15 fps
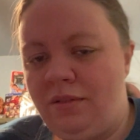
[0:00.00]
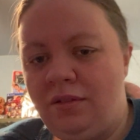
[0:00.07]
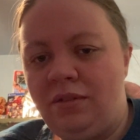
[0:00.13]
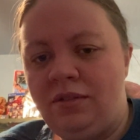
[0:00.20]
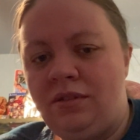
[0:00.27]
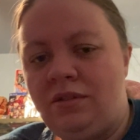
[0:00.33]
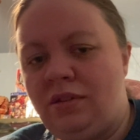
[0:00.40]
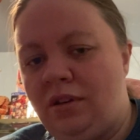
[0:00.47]

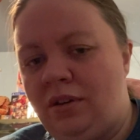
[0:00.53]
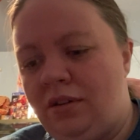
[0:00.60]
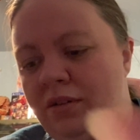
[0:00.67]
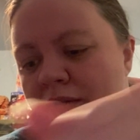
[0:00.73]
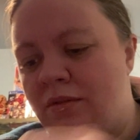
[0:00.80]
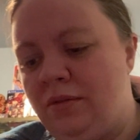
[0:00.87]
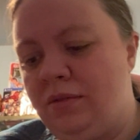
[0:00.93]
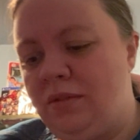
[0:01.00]

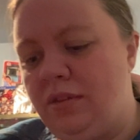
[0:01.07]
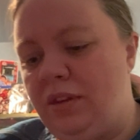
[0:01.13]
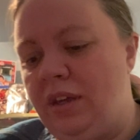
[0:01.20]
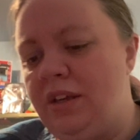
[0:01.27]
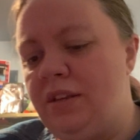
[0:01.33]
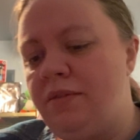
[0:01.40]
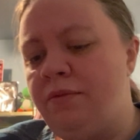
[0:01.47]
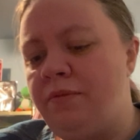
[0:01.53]
So
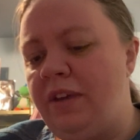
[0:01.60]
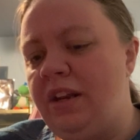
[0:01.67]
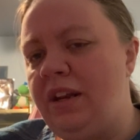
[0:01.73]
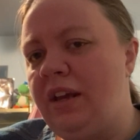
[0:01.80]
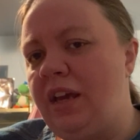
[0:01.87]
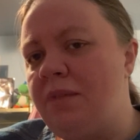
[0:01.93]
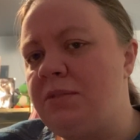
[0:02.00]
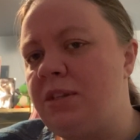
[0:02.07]
the Vita
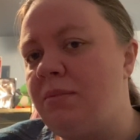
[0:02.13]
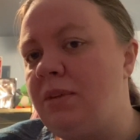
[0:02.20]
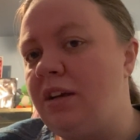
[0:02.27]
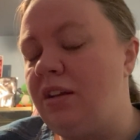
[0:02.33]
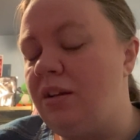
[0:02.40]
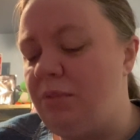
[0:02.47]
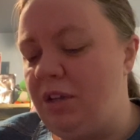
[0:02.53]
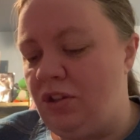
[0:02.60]
games I'm not
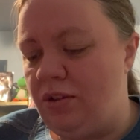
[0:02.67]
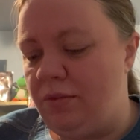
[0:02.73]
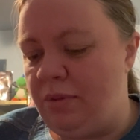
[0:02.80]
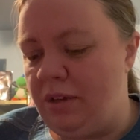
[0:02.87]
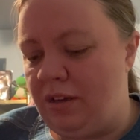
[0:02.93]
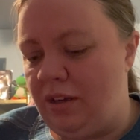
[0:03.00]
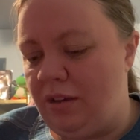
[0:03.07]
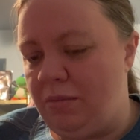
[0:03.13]
going to be too
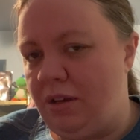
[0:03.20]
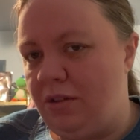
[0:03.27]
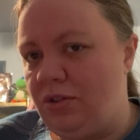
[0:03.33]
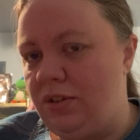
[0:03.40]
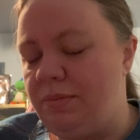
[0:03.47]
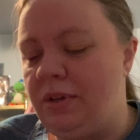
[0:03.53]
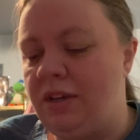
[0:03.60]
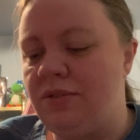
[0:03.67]
picky about
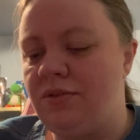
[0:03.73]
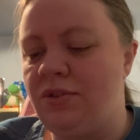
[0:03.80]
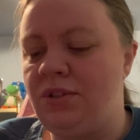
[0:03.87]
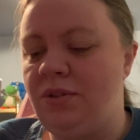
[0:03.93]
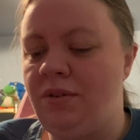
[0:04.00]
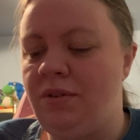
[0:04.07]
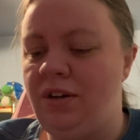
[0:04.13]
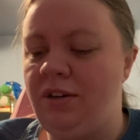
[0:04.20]
just because they're
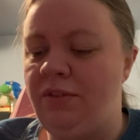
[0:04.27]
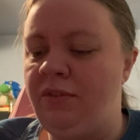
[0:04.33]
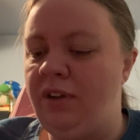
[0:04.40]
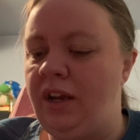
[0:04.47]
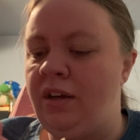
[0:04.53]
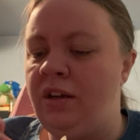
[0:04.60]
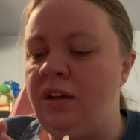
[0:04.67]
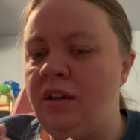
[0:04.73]
so hard to
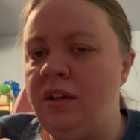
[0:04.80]
find.